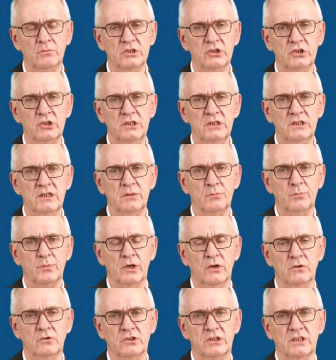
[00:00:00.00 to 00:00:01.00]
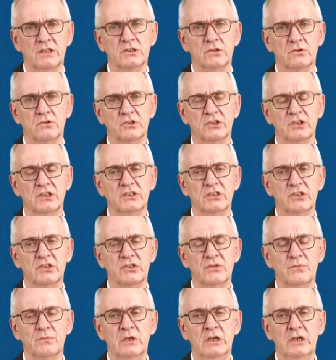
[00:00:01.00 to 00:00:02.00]
machining process or
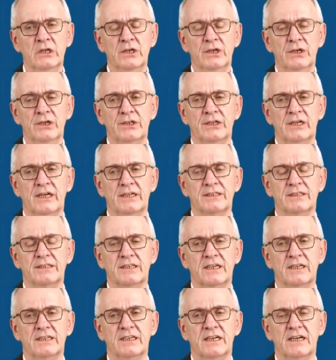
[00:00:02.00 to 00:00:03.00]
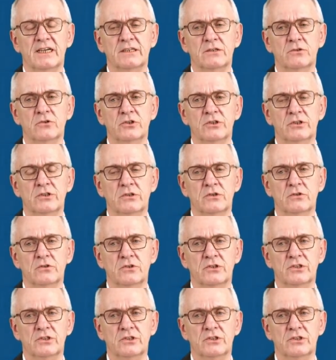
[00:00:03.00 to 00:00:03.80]
system, that I could